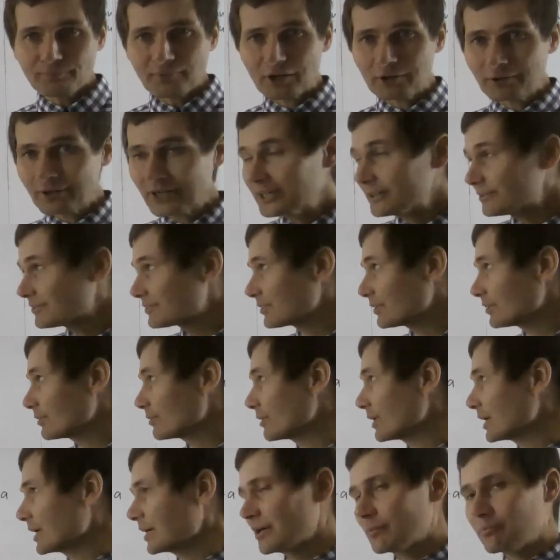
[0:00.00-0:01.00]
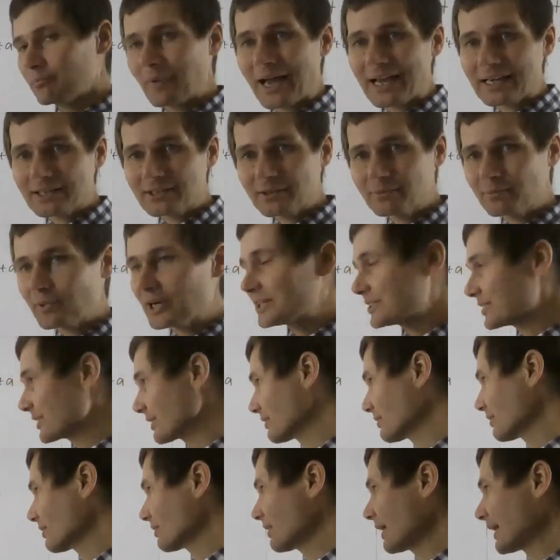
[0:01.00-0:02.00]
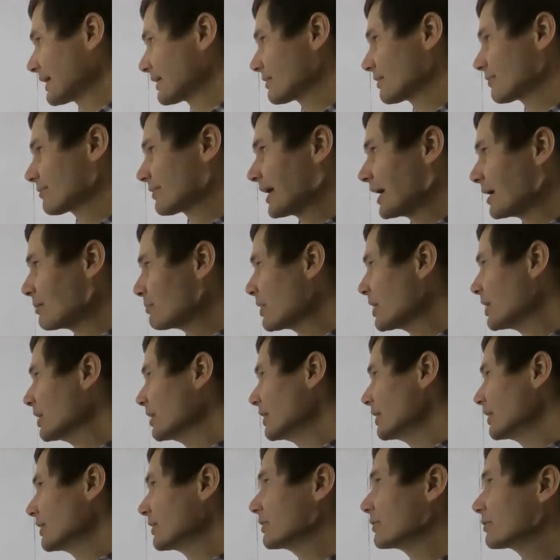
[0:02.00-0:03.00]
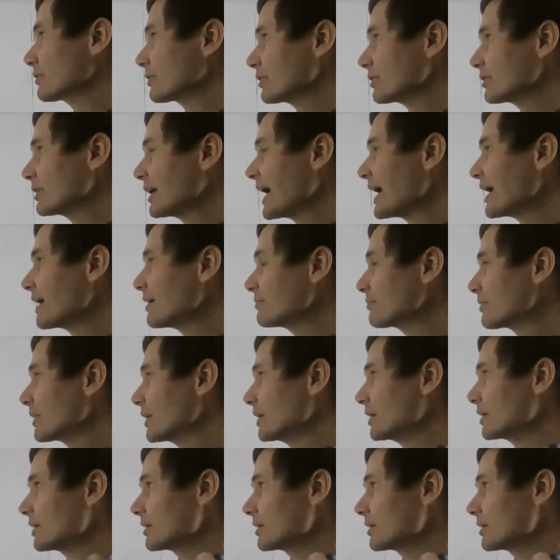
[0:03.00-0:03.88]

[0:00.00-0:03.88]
Okay, so maximizing the length of gamma, you could have